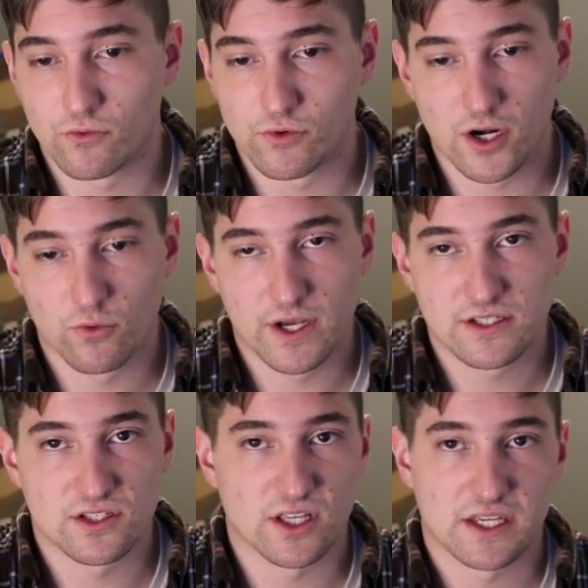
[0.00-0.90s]

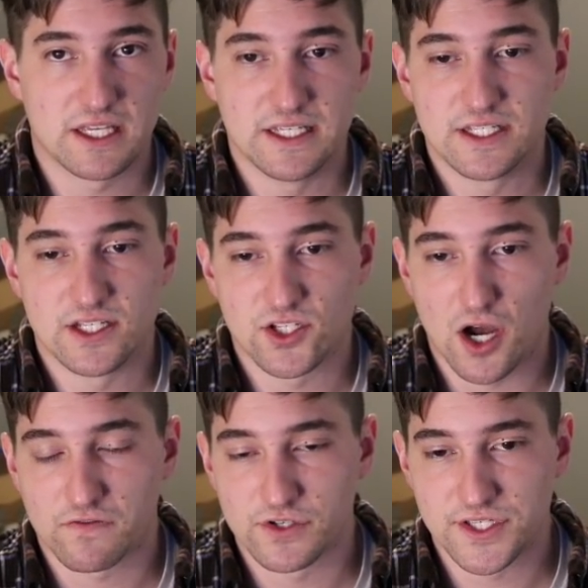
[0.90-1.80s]
Runaways is like easy
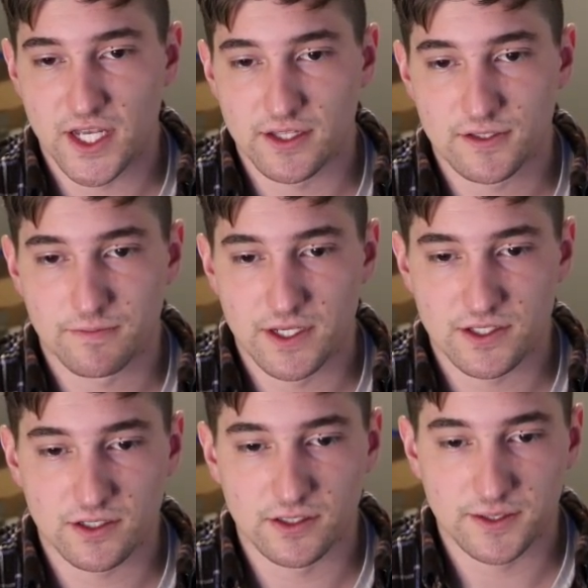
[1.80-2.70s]
soft resets,
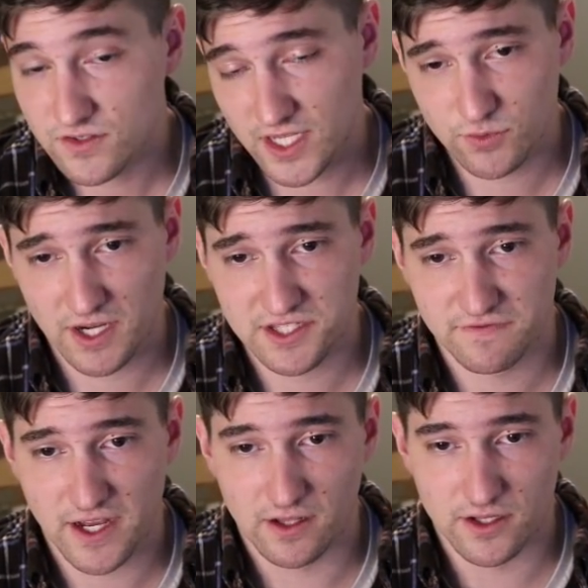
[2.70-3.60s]
basically. So that's why it's in
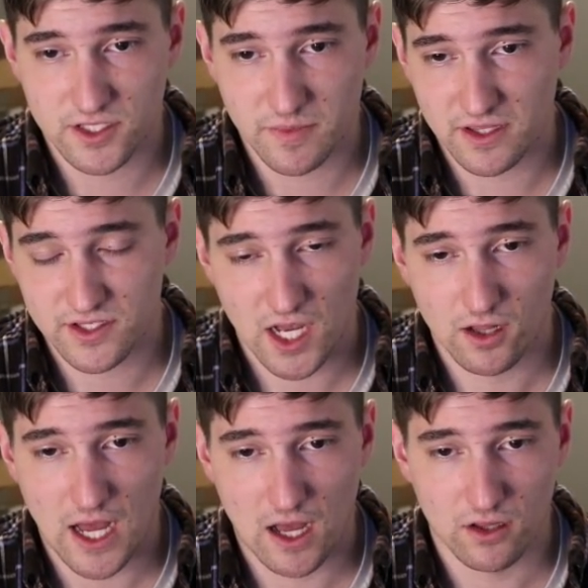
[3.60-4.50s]
valid hunting methods.
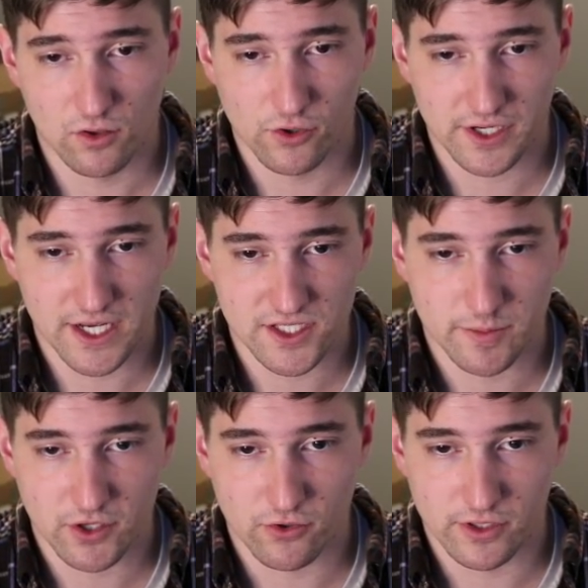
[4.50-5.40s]
I'll organize
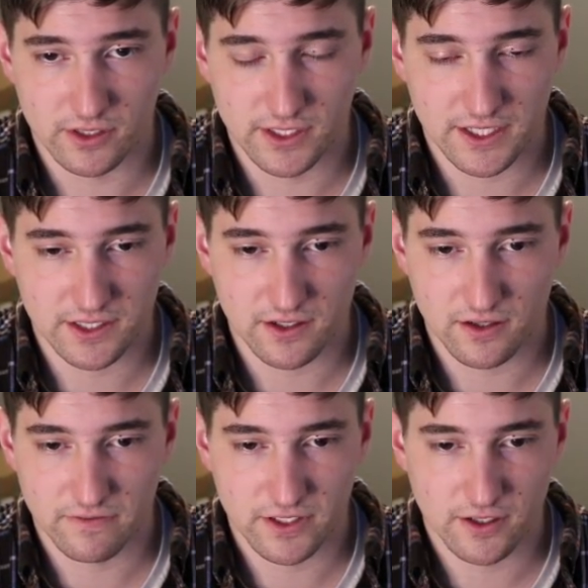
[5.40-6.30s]
them accordingly at the end of
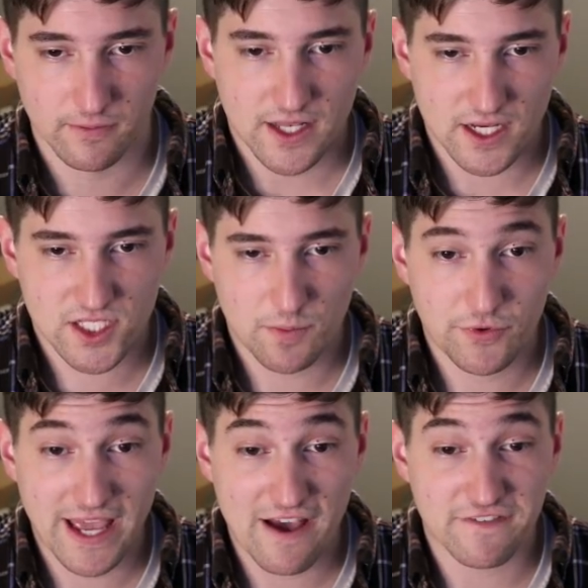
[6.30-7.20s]
the video. Next up,
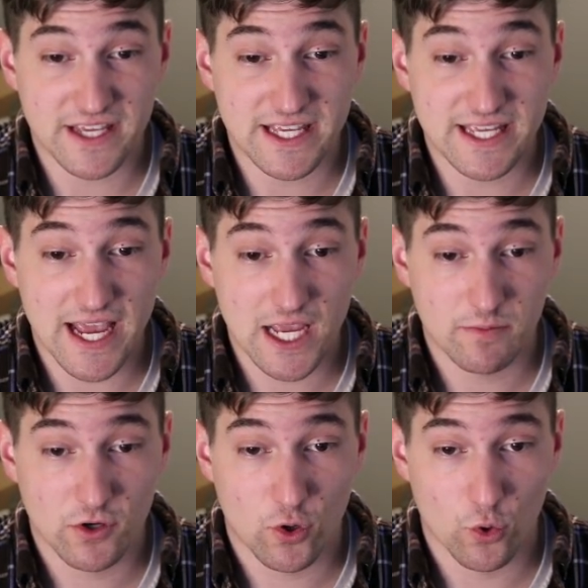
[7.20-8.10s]
we have
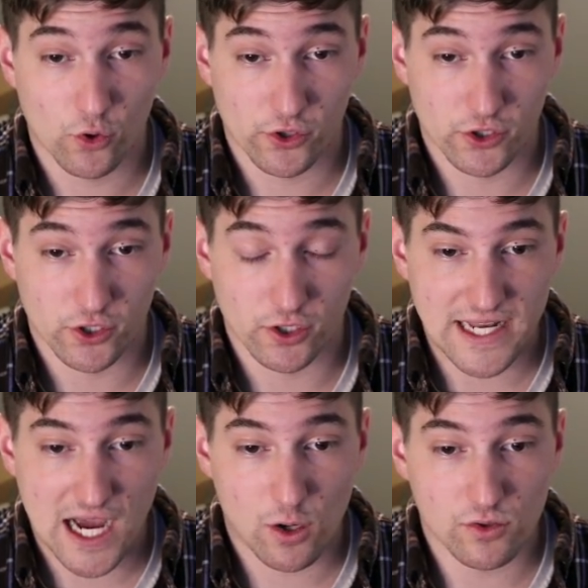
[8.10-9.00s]
Game Corner.
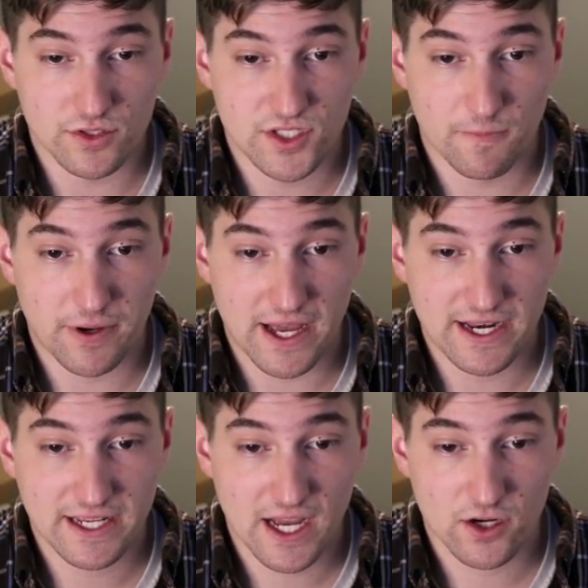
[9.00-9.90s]
Now,
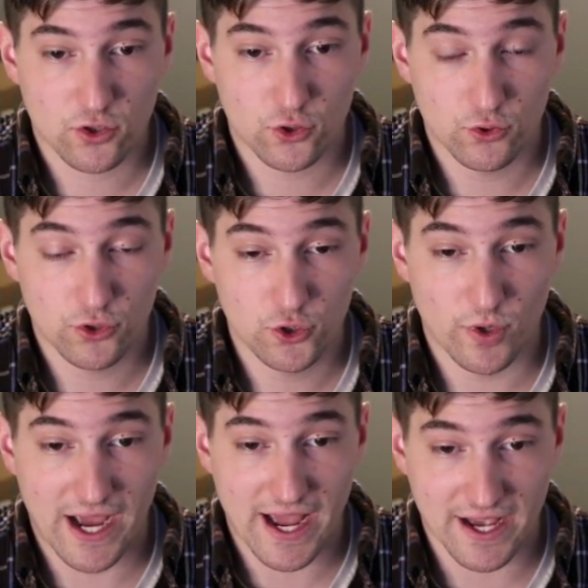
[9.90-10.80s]
depending on who you
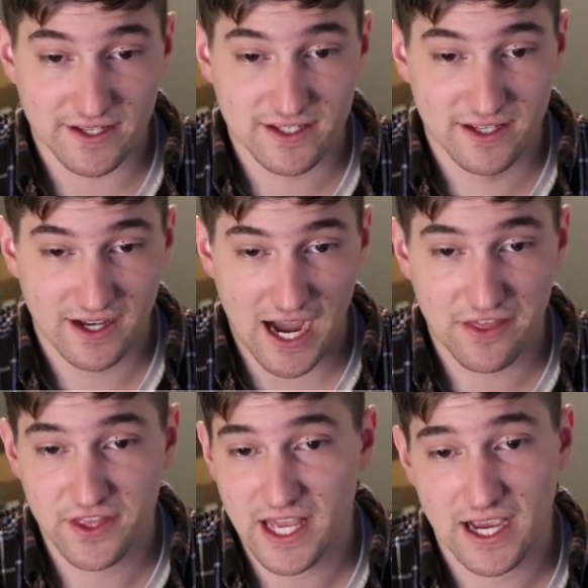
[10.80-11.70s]
ask, I
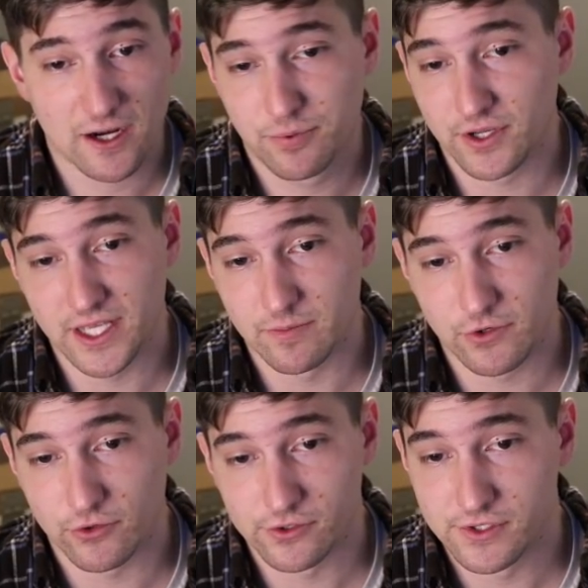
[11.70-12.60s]
think I gotta put Game
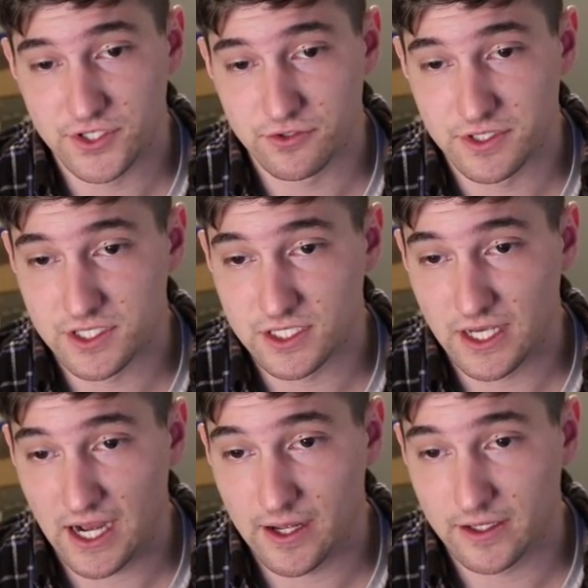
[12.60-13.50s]
Corner in too easy.
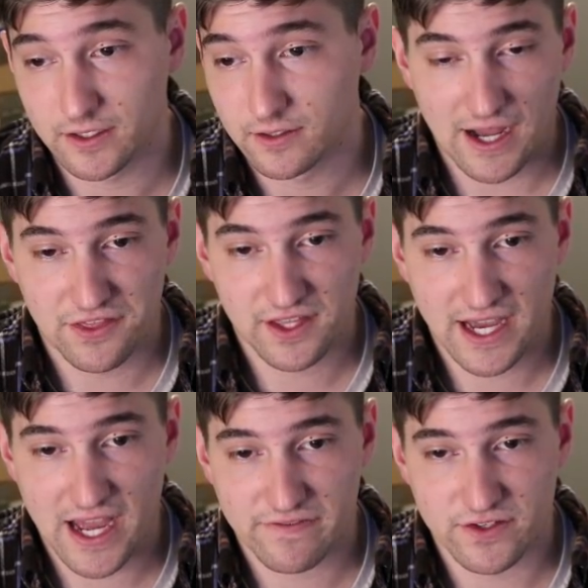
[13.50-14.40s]
I think
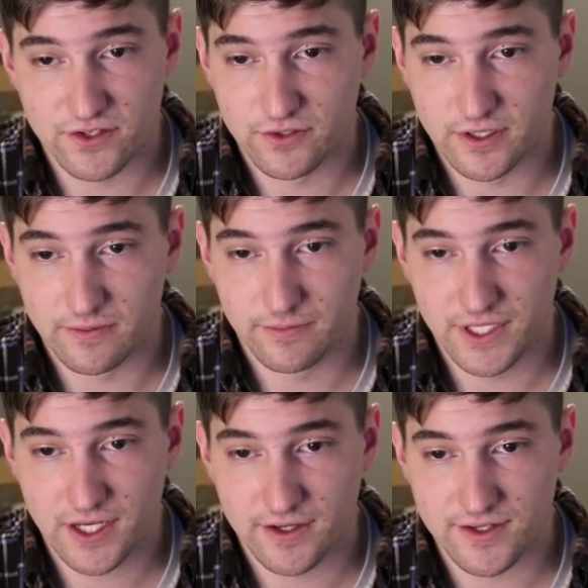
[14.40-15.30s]
I have to do it
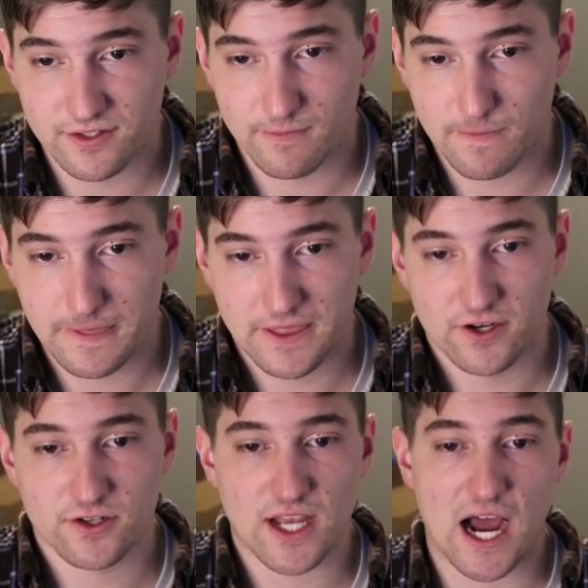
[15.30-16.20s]
because
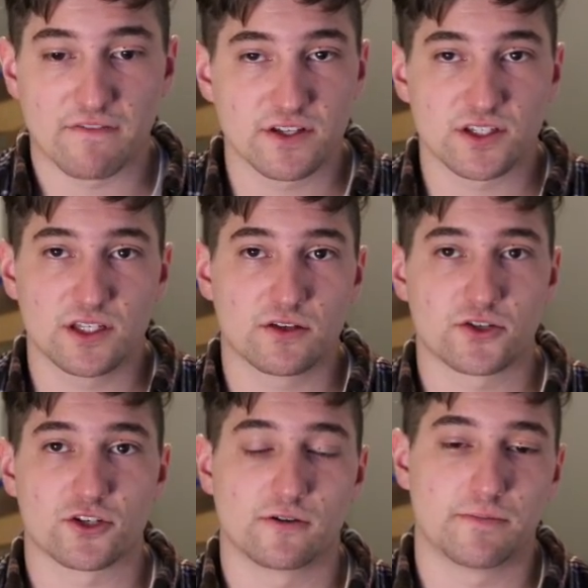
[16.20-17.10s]
there's
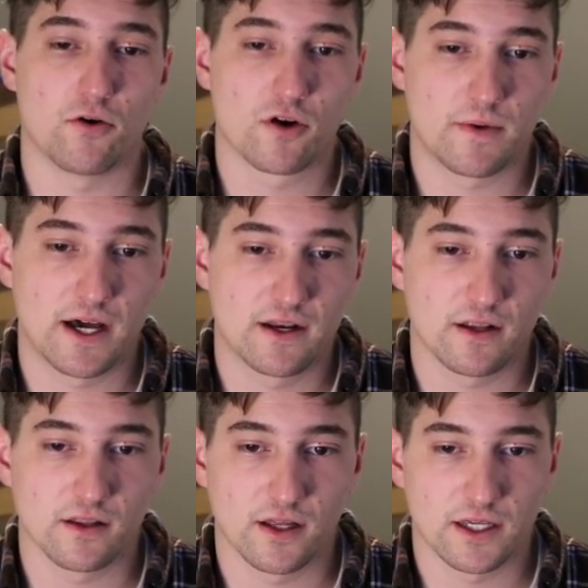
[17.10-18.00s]
certain
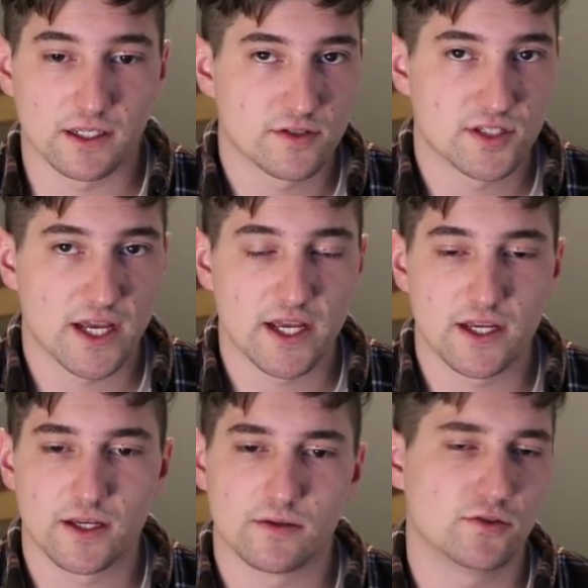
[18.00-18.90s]
Pokemon, like
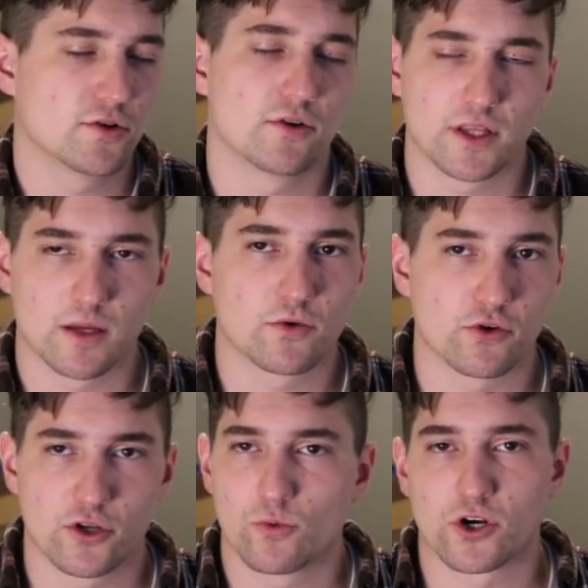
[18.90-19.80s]
say you go to the Game
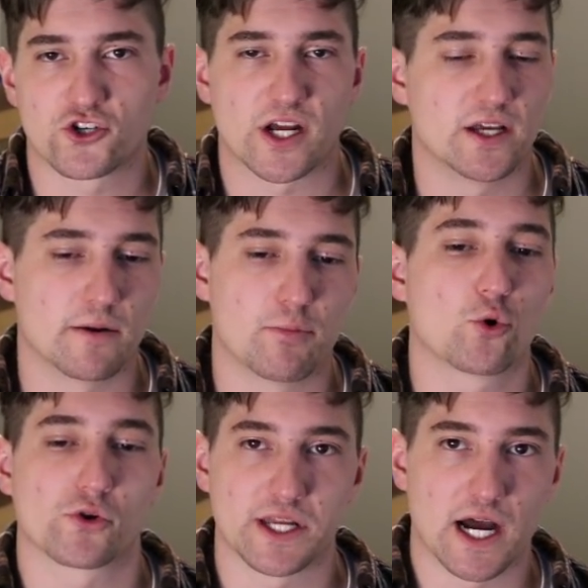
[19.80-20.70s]
Corner, you want to shiny hunt
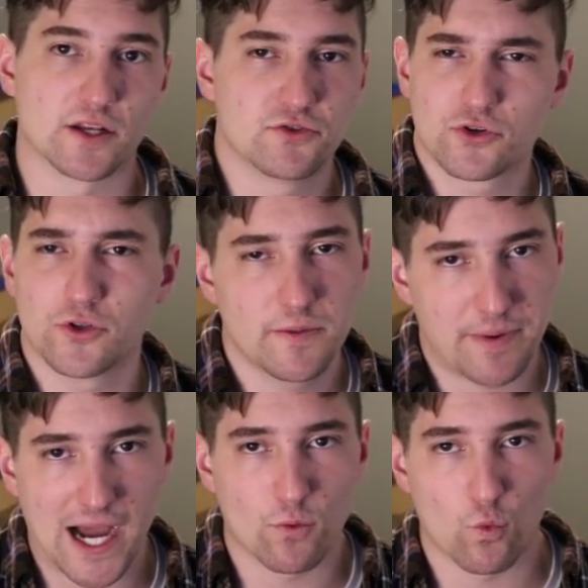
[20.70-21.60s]
Porygon. You can only
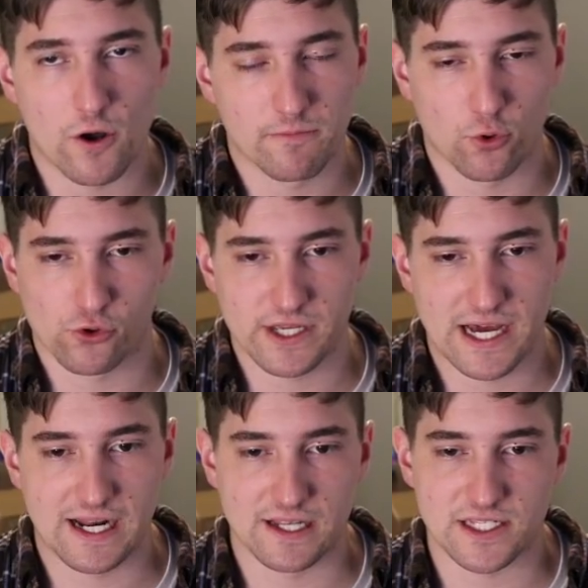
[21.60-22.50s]
buy one
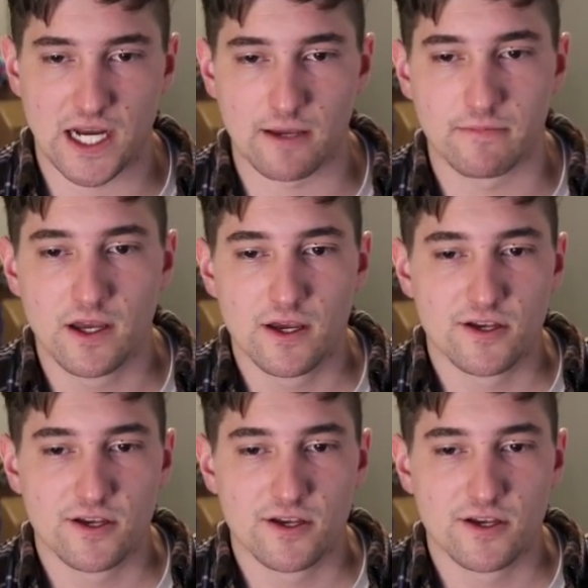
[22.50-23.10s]
Porygon at a time.